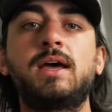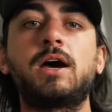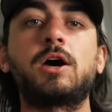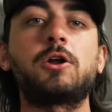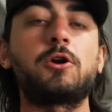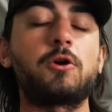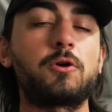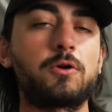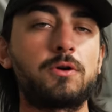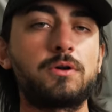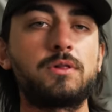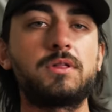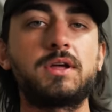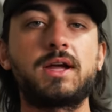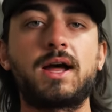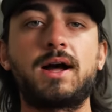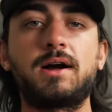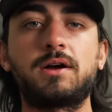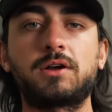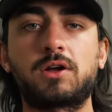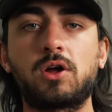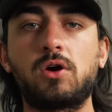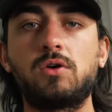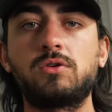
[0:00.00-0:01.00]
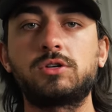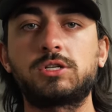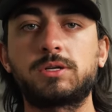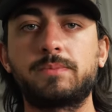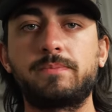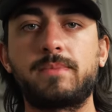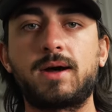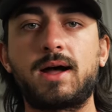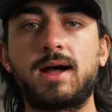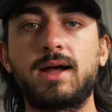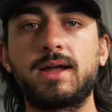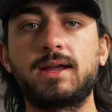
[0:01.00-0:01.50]
an early on coach of
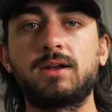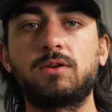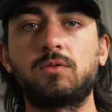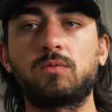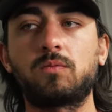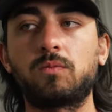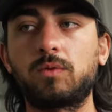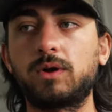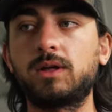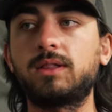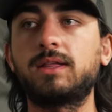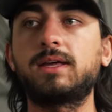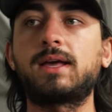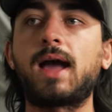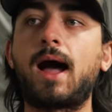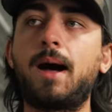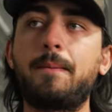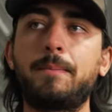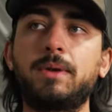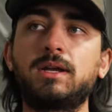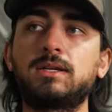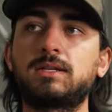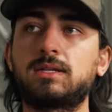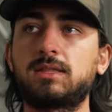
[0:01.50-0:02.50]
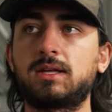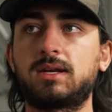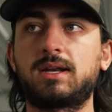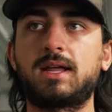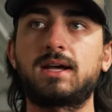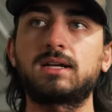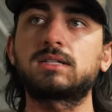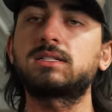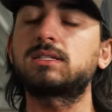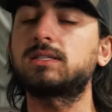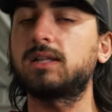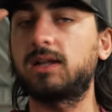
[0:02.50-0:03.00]
mine, really got me to the
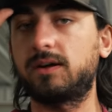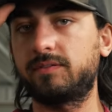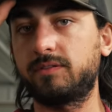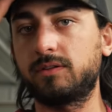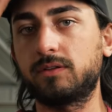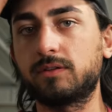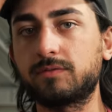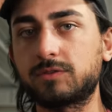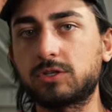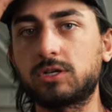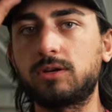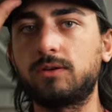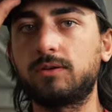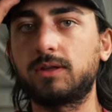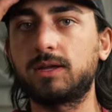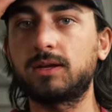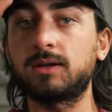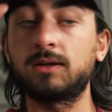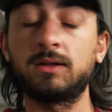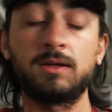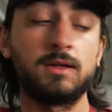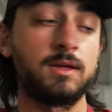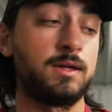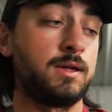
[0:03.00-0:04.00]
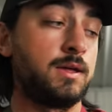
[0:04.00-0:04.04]
next level of shooting.